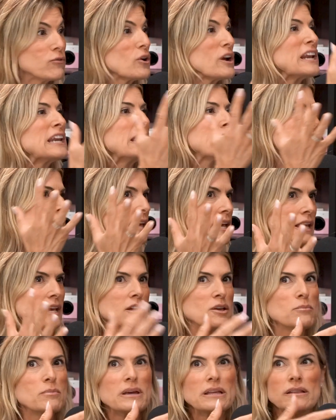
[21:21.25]
anything, it
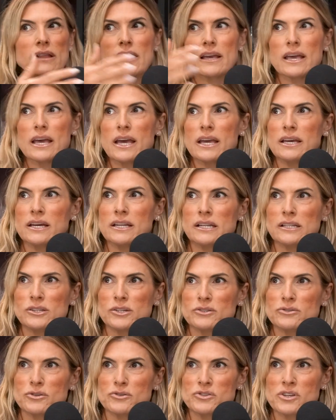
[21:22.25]
could be like, hey, honey,
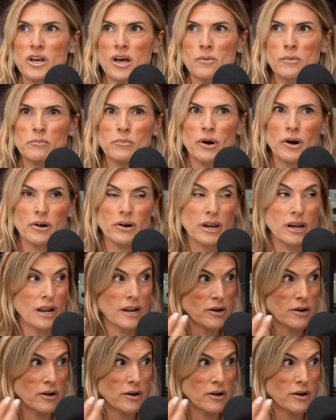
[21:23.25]
look, there's a hummingbird and I